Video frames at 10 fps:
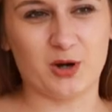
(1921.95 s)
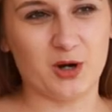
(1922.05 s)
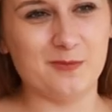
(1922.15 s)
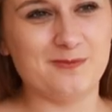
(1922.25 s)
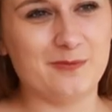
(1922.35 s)

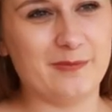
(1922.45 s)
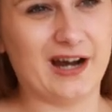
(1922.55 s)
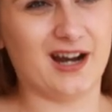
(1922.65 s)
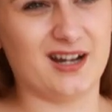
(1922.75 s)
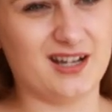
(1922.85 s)
bottom,
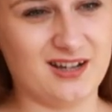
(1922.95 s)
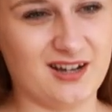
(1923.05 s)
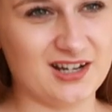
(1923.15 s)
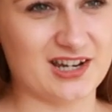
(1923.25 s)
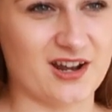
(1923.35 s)
but
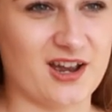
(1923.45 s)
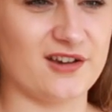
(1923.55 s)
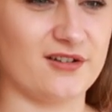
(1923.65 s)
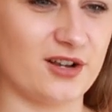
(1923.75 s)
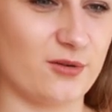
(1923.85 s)
I don't
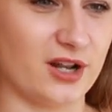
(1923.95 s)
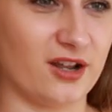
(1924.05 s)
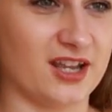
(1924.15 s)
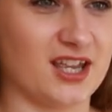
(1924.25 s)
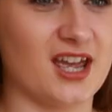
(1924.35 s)
know, I quite
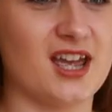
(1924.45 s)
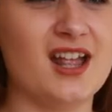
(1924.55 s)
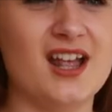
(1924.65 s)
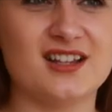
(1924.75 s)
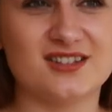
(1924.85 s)
like it.
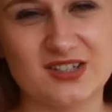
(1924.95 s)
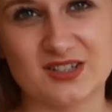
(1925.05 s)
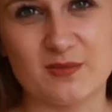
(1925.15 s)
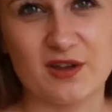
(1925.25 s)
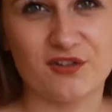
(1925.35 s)
It's
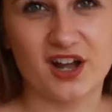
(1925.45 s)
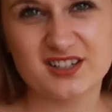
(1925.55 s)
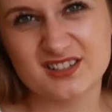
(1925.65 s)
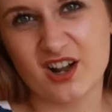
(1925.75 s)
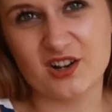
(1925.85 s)
just a bit fun.
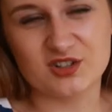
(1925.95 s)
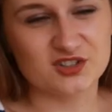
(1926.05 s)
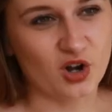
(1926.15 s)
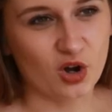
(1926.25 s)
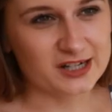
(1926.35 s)
It's kind of
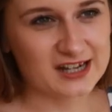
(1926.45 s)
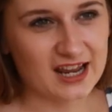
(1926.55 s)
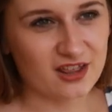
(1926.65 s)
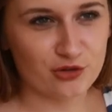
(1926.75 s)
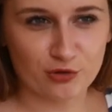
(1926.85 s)
just a
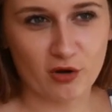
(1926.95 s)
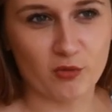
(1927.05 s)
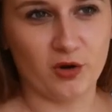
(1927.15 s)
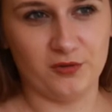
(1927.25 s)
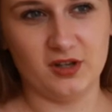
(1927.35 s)
holiday
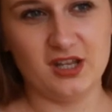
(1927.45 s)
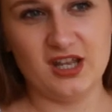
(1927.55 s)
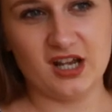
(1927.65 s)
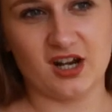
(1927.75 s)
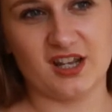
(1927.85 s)
throw-on
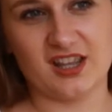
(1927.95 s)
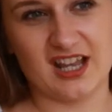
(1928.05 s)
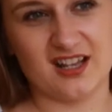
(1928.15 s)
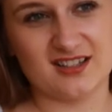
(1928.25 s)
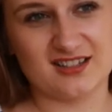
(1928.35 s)
kind of
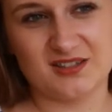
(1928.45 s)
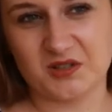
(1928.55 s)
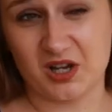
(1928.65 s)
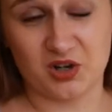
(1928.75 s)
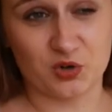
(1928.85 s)
thing.
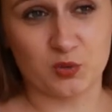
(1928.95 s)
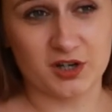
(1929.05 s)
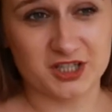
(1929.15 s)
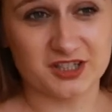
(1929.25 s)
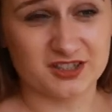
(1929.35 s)
It's a good
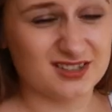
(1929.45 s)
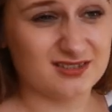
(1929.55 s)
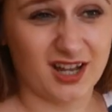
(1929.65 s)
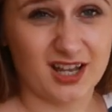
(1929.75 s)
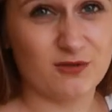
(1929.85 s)
one
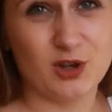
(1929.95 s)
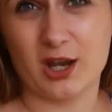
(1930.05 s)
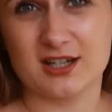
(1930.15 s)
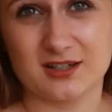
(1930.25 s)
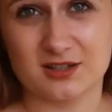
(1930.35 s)
just like if you're
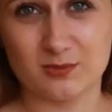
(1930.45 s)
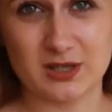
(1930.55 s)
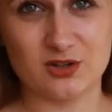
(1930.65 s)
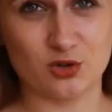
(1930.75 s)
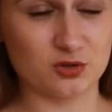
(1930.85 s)
going down to the
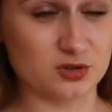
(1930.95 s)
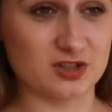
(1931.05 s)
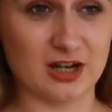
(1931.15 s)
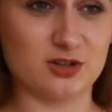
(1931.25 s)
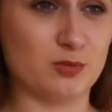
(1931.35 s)
beach or
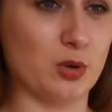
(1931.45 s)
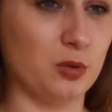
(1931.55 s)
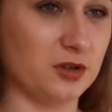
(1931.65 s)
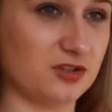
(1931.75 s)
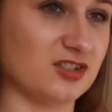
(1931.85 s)
just down to the
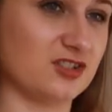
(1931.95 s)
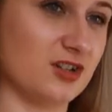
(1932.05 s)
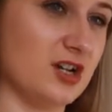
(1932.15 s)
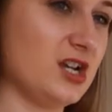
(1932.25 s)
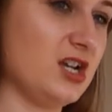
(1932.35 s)
pool, it's
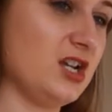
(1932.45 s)
just a